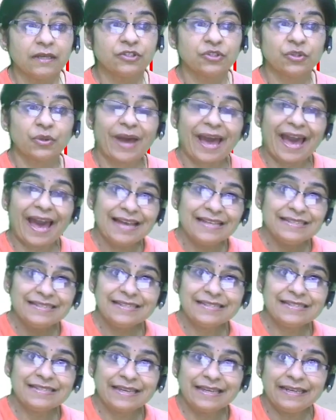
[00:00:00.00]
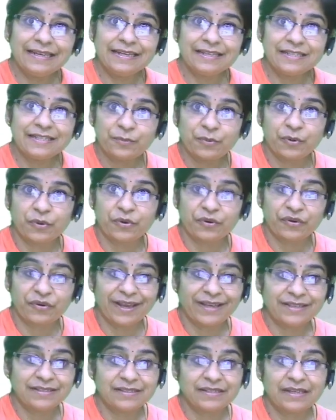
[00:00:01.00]
So, as his illness
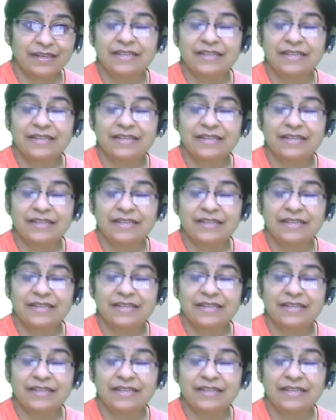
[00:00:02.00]
progressed,